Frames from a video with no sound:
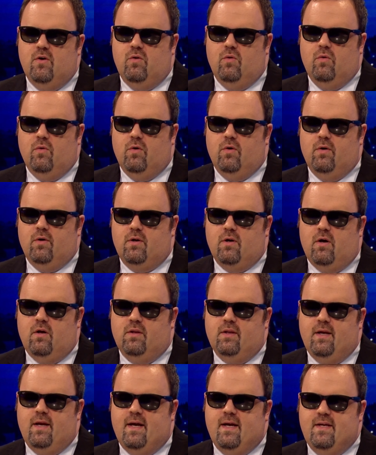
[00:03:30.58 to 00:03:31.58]
or
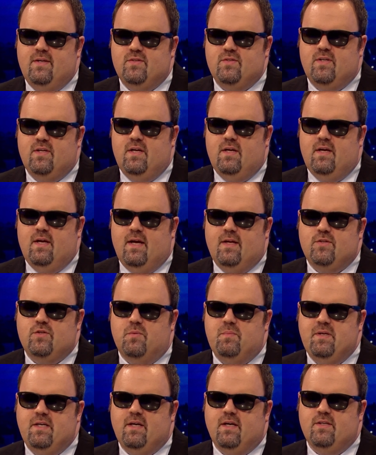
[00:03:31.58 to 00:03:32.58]
colonized. And
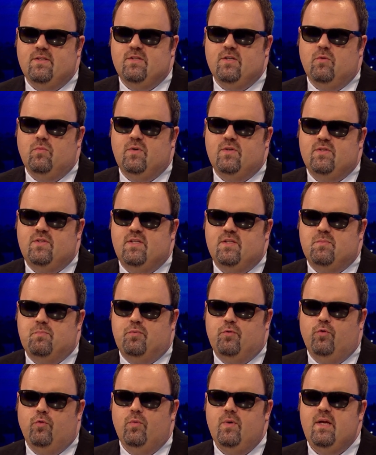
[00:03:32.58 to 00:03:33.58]
so because there was this
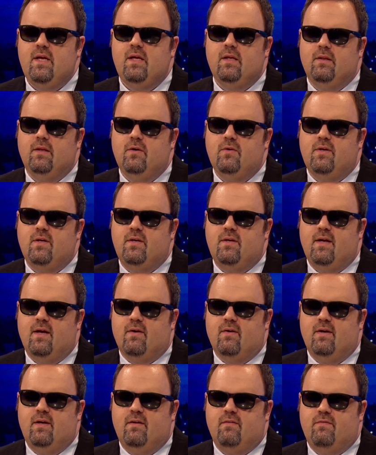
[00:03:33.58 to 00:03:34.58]
preloaded
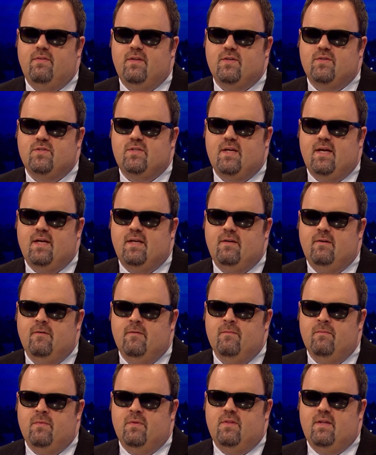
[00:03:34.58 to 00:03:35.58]
narrative that said
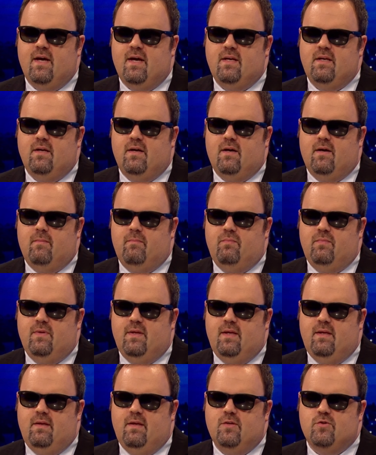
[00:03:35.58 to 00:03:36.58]
that
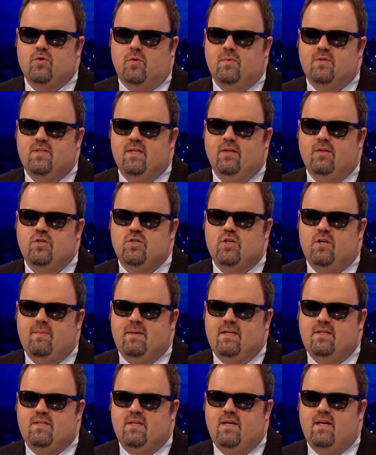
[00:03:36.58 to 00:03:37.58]
Israel was
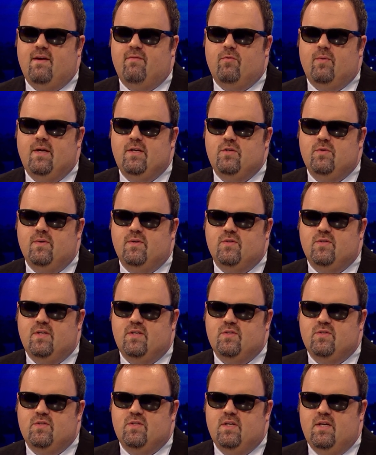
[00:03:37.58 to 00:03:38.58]
illegitimate, didn't have a right to
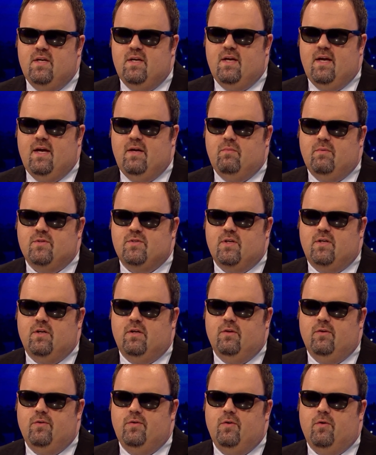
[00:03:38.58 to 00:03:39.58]
exist, and was a
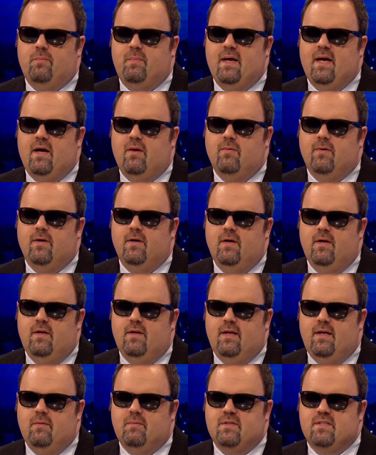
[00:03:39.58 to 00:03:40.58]
colonial power,
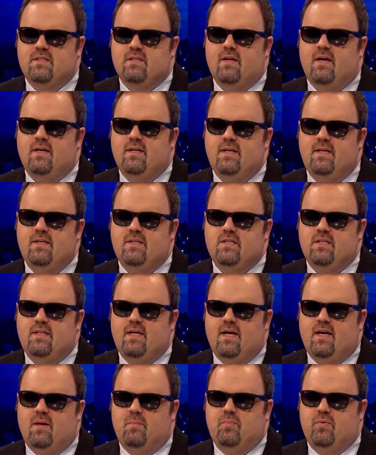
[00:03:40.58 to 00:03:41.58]
it was slotted into
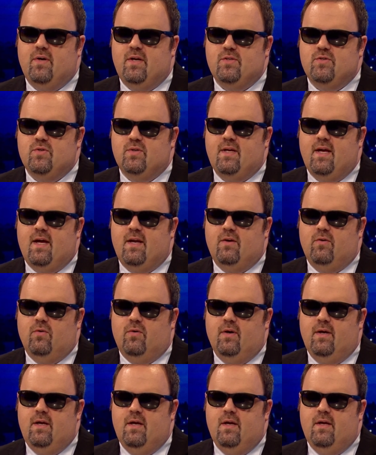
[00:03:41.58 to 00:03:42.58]
that oppressor
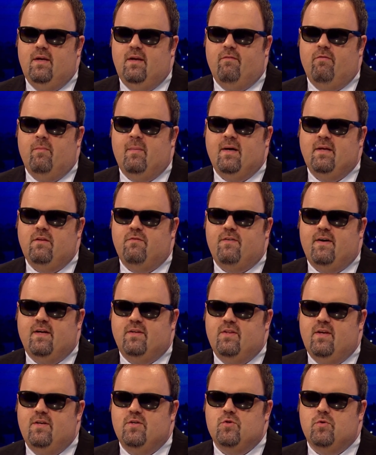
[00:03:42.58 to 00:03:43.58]
category. Never mind the
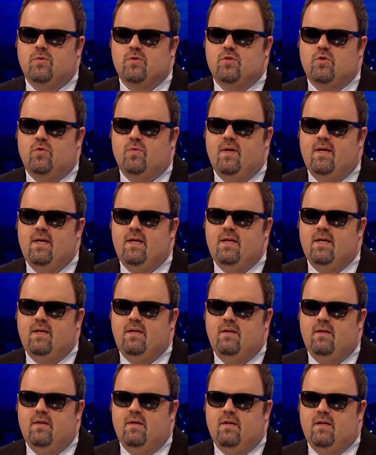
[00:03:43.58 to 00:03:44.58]
fact that Israel was
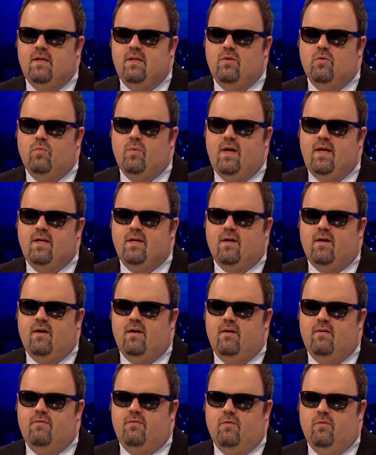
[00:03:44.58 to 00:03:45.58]
created in the wake
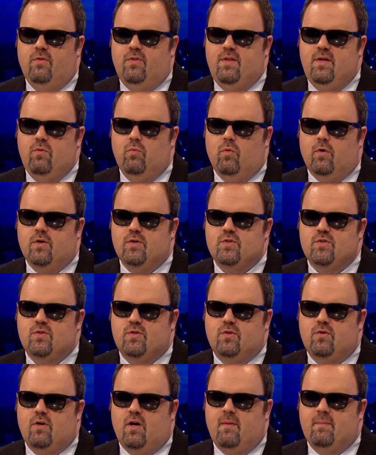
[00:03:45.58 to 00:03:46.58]
of the
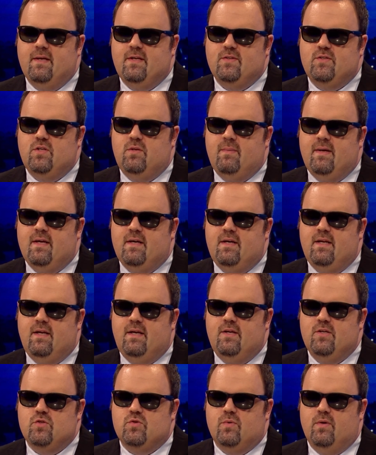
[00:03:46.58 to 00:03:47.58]
worst crime against humanity
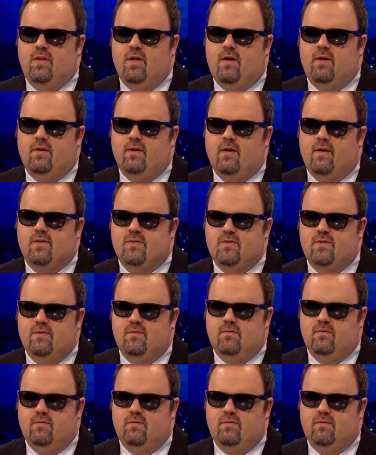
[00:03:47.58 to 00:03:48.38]
in history, the Holocaust.